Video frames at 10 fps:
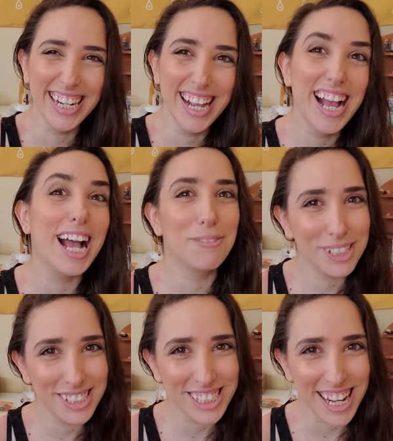I was a
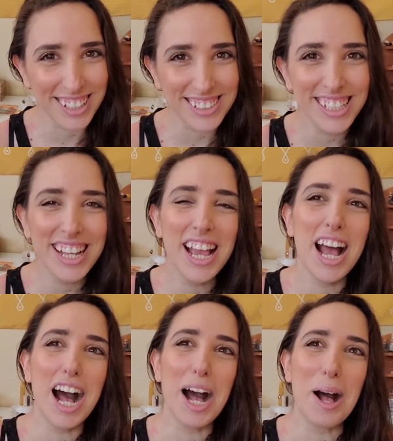child.
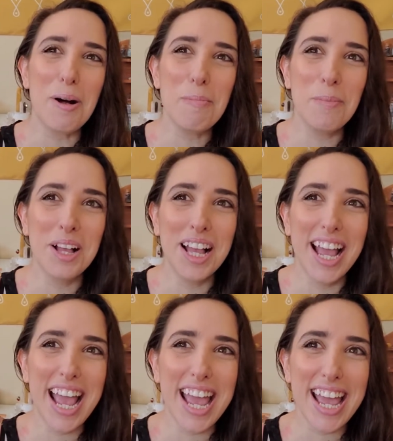And
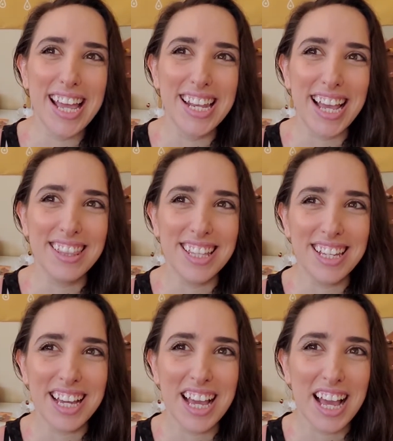I
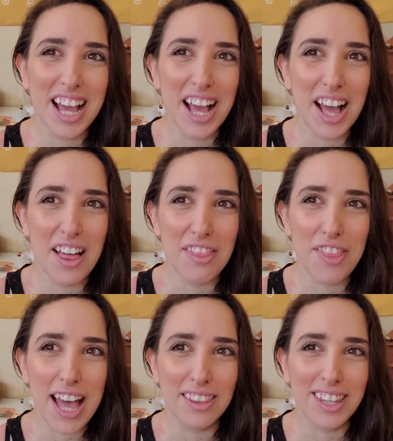think
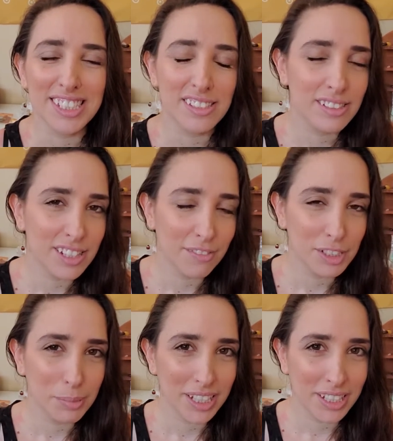that lends itself to
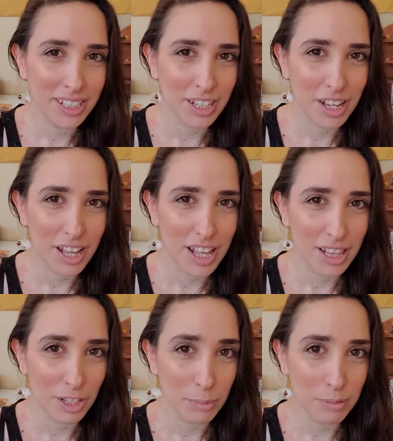being a
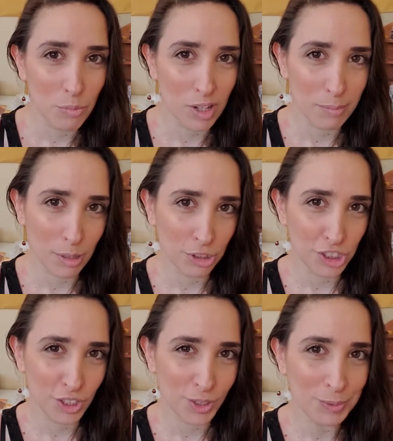little bit more
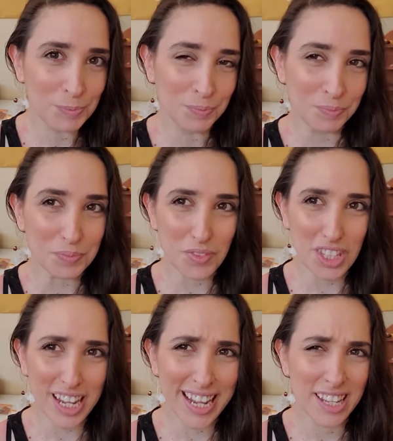emotional.
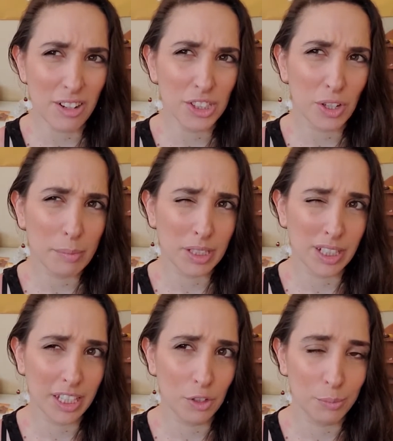And also I'm a
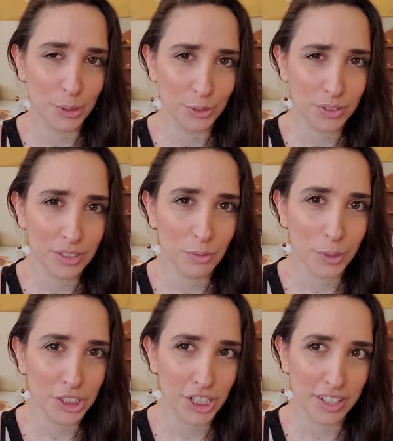Leo moon, which
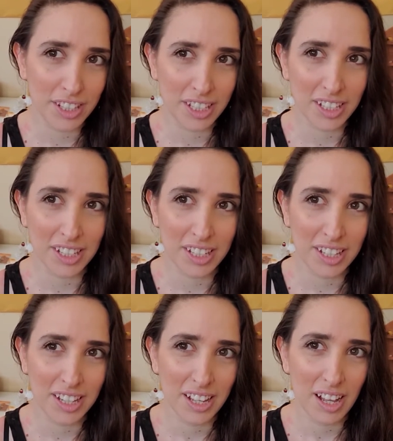I think
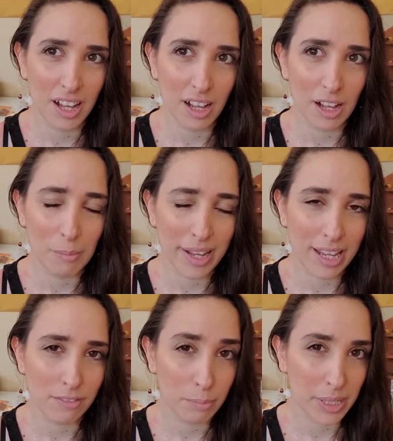I have a
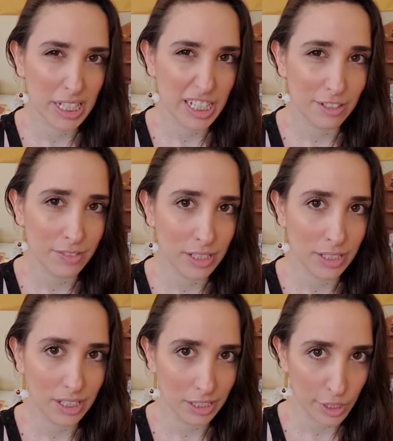bit of an
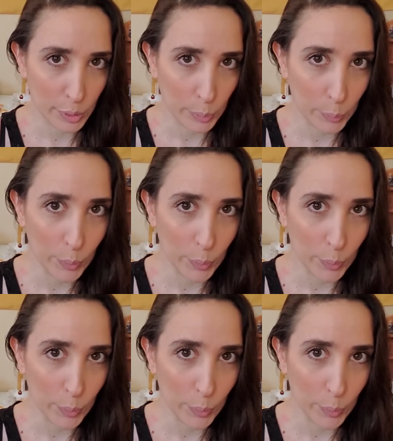ego,